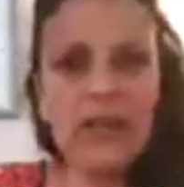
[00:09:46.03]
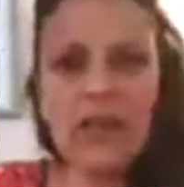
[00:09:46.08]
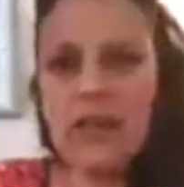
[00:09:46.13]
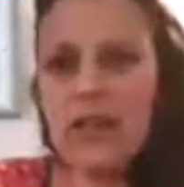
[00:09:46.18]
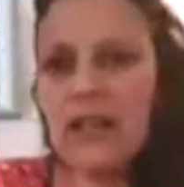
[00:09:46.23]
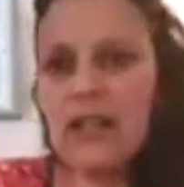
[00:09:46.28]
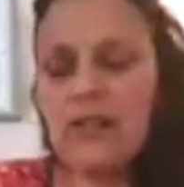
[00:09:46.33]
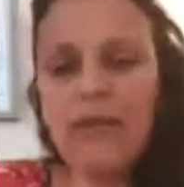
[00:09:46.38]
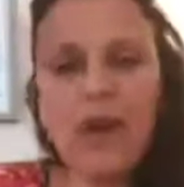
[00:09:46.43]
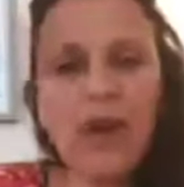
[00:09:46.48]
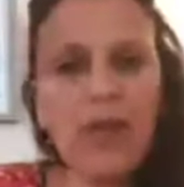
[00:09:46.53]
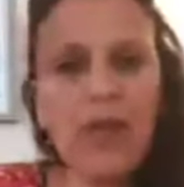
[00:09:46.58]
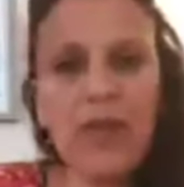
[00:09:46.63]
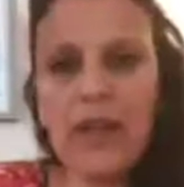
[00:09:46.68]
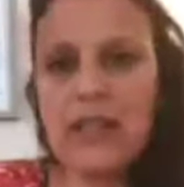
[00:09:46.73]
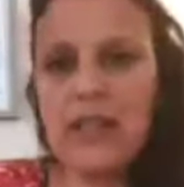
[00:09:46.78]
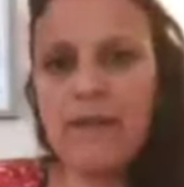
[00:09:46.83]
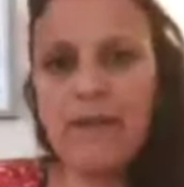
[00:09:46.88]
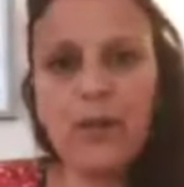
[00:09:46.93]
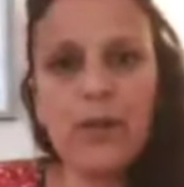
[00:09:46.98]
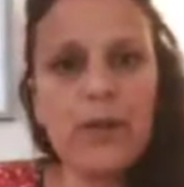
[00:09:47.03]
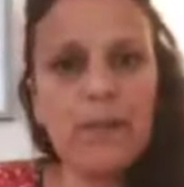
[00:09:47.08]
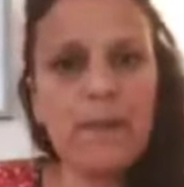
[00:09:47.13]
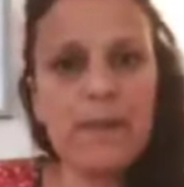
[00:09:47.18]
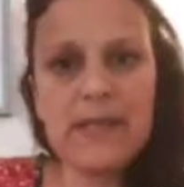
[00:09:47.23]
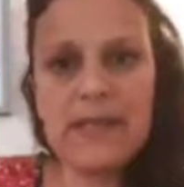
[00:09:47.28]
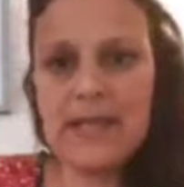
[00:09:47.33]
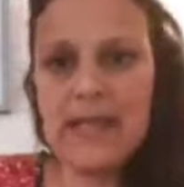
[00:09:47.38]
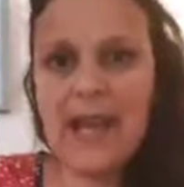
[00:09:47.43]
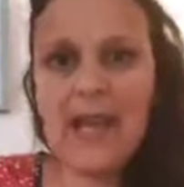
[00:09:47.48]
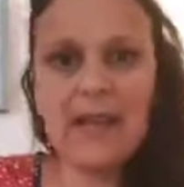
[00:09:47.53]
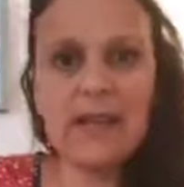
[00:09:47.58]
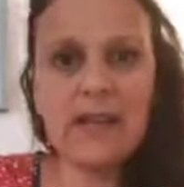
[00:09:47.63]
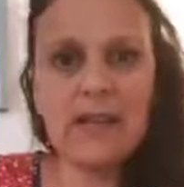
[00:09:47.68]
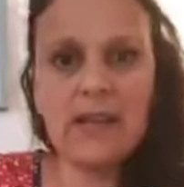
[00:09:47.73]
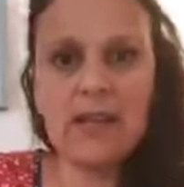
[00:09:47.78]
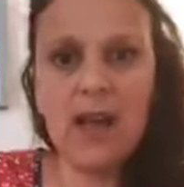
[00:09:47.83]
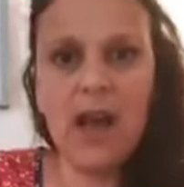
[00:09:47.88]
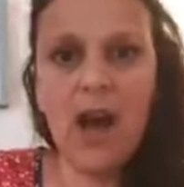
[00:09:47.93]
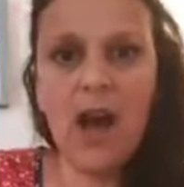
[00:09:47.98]
And then you've got 30
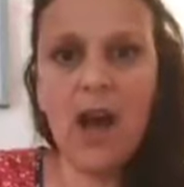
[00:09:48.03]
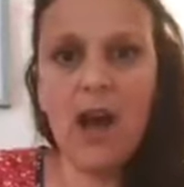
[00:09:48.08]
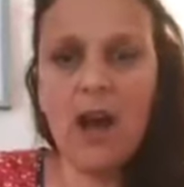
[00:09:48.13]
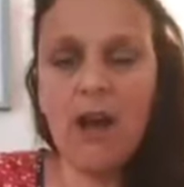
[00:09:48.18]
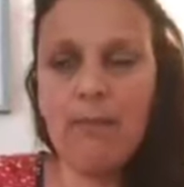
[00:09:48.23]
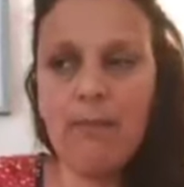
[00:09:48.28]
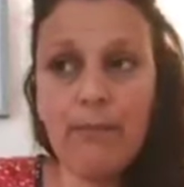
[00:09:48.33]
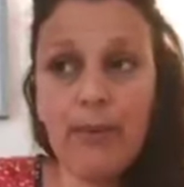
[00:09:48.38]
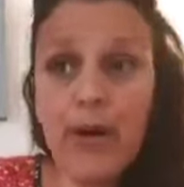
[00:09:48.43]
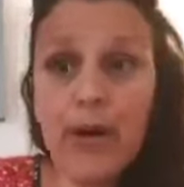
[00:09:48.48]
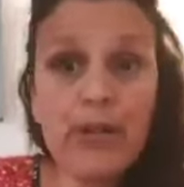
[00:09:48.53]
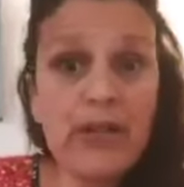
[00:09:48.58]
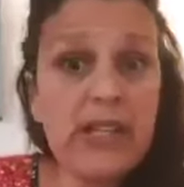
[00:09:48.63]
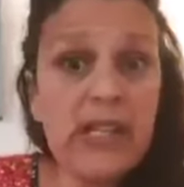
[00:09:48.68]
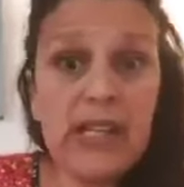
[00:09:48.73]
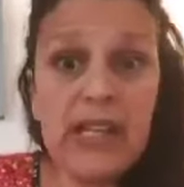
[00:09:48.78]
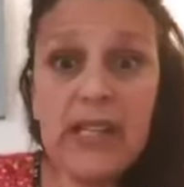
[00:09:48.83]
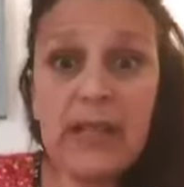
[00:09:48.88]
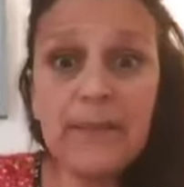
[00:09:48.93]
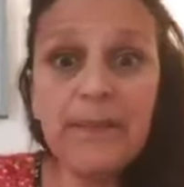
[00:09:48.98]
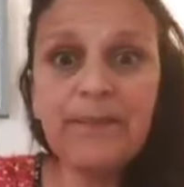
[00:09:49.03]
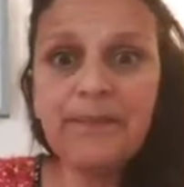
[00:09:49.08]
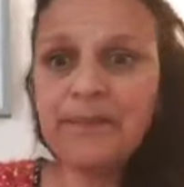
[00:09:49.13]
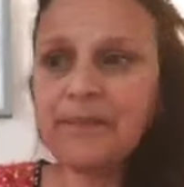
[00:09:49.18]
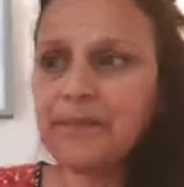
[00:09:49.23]
40% um, protein.